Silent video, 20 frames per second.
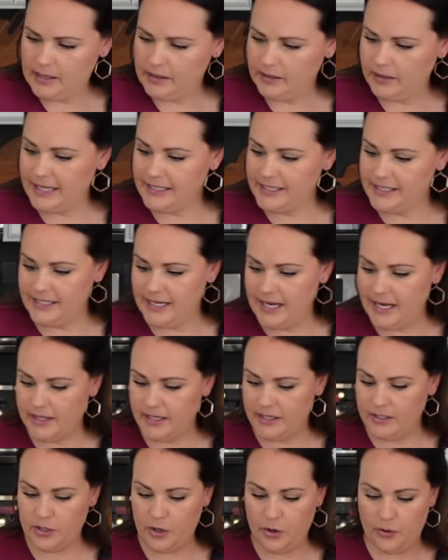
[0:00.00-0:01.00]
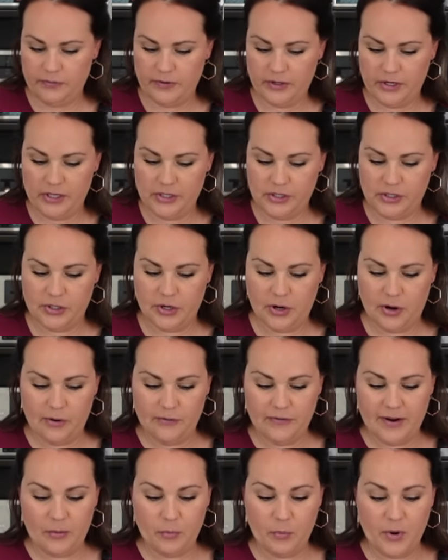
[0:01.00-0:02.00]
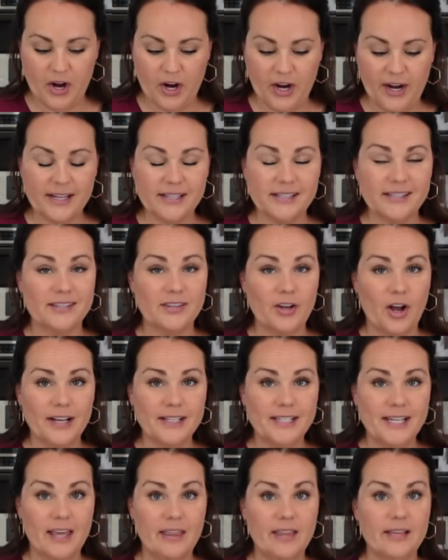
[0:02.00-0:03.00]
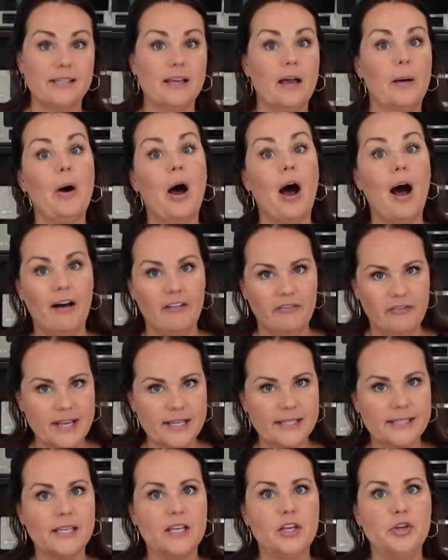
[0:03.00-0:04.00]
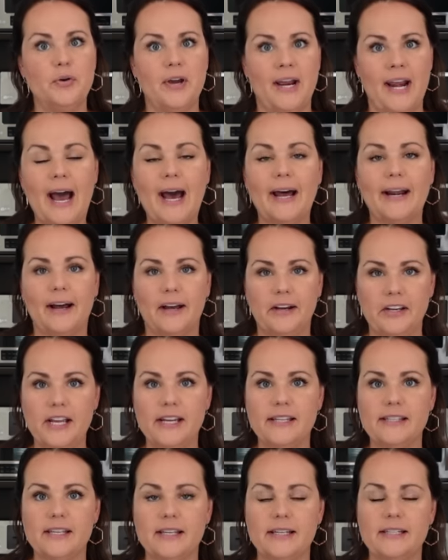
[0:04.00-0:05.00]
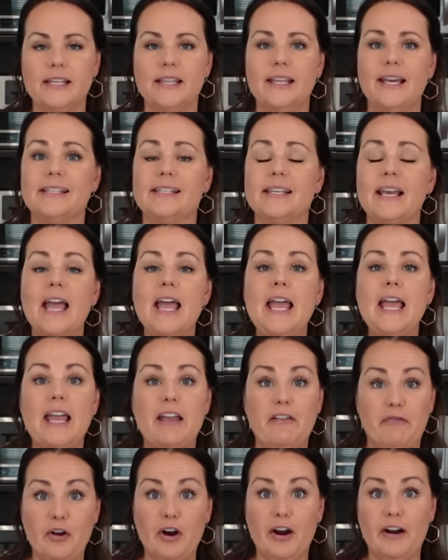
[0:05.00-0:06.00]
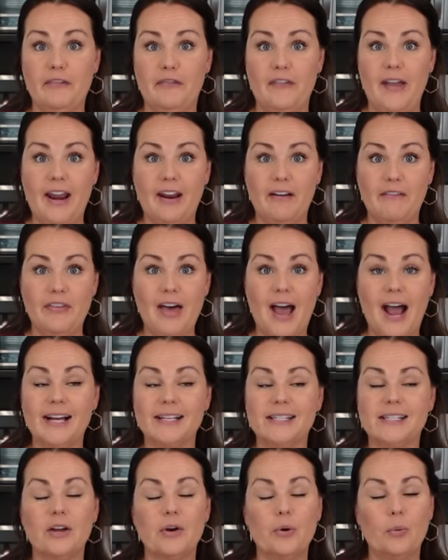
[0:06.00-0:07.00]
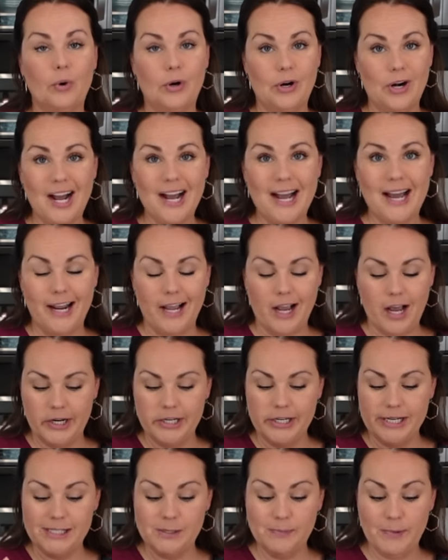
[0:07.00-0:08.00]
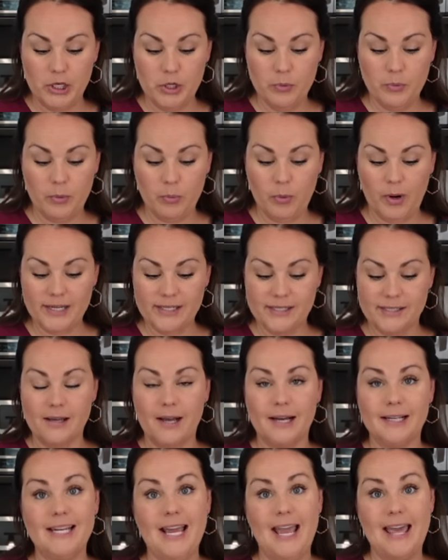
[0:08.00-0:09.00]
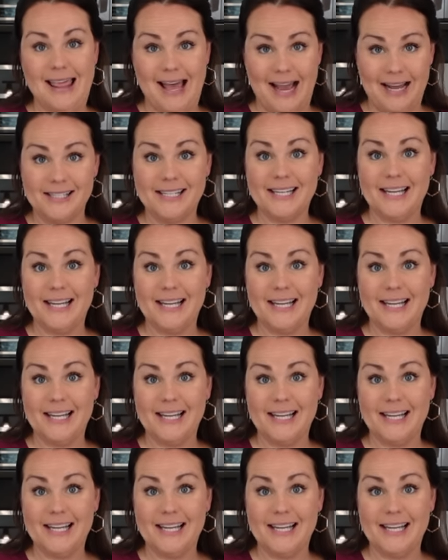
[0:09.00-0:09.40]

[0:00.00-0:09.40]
Let's take this over to the stove and we are gonna saute this up. Obviously, you can add onions into this if you're a fan of that. We're not adding onions, but you would wanna saute that